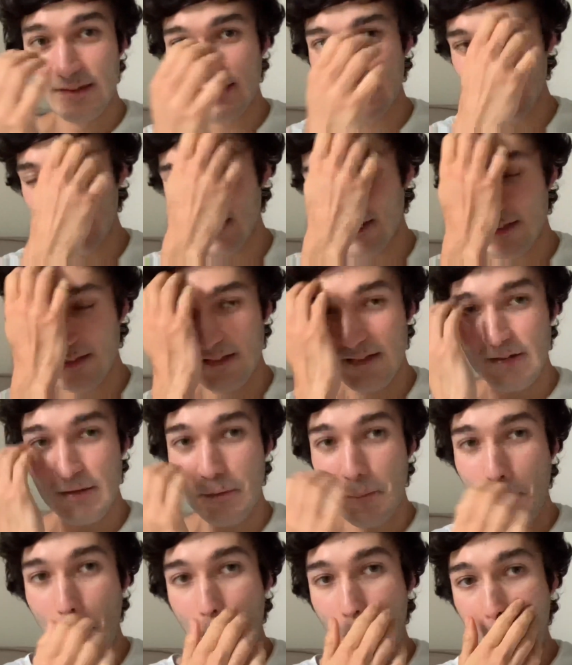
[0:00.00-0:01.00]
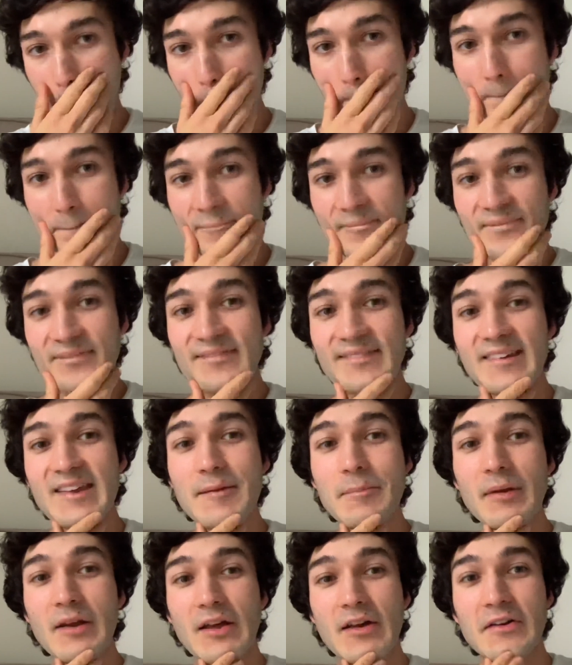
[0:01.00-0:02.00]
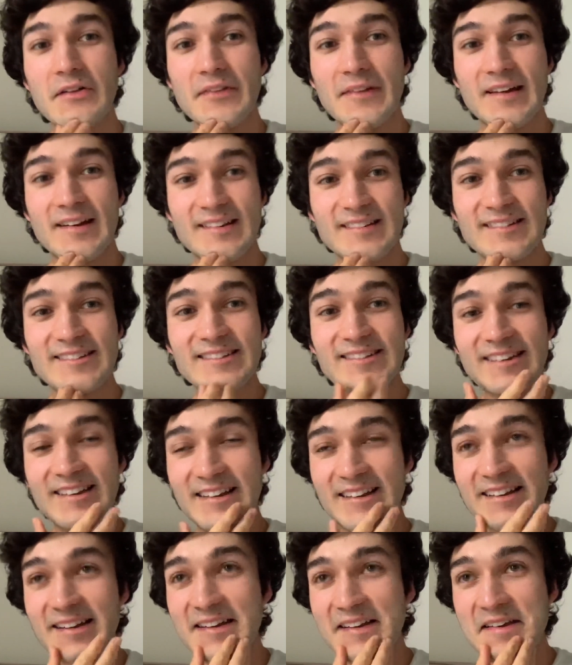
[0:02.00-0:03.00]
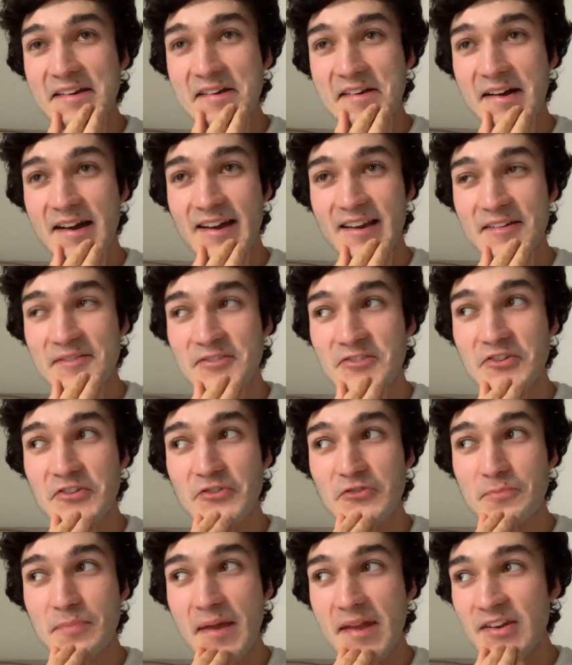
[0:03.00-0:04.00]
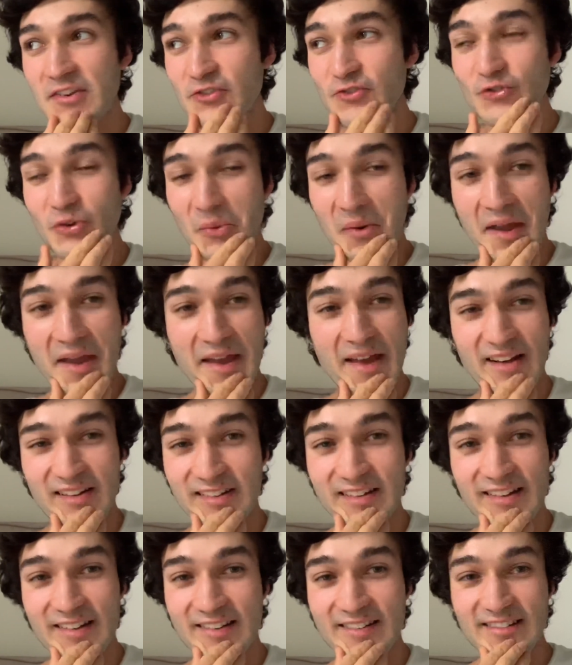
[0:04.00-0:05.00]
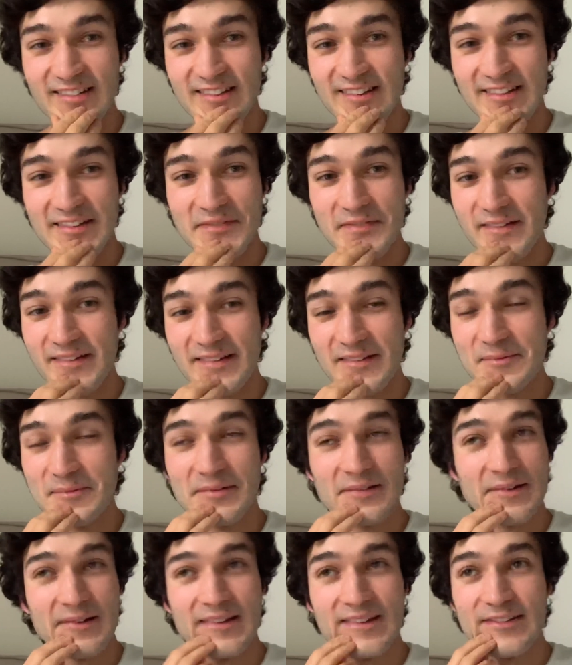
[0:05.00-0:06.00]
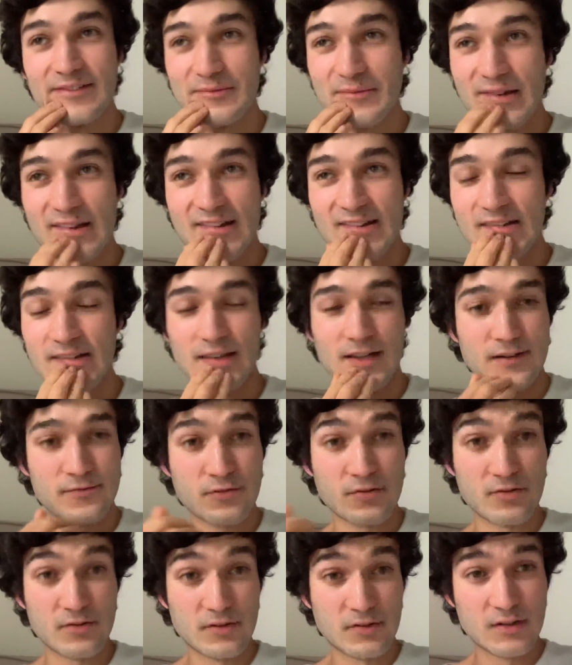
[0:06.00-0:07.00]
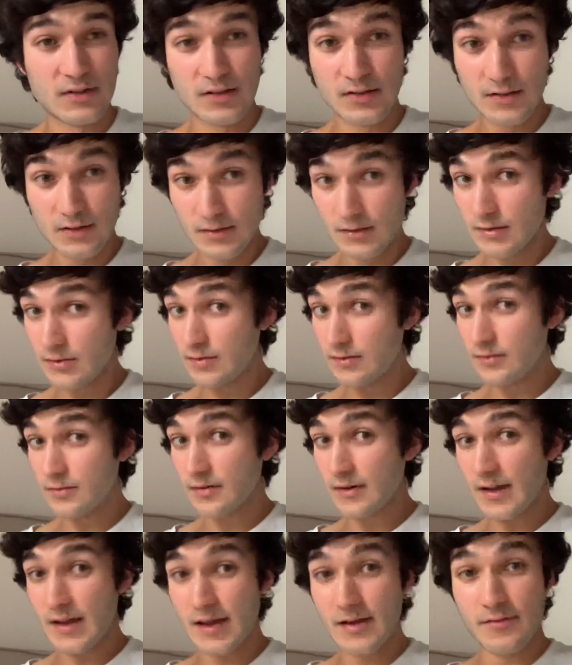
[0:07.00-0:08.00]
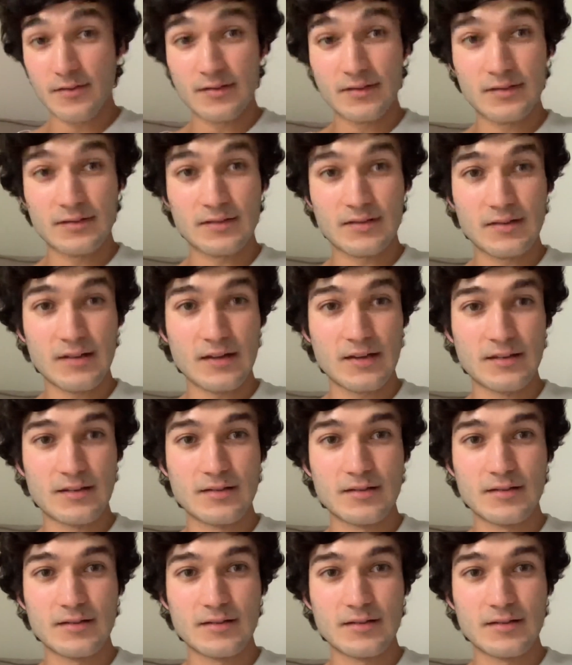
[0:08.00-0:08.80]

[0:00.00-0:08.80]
think so. Keep an eye on that because I had a huge beard and short hair. I look like I just a different, completely different person. Now I've got longer hair and yeah.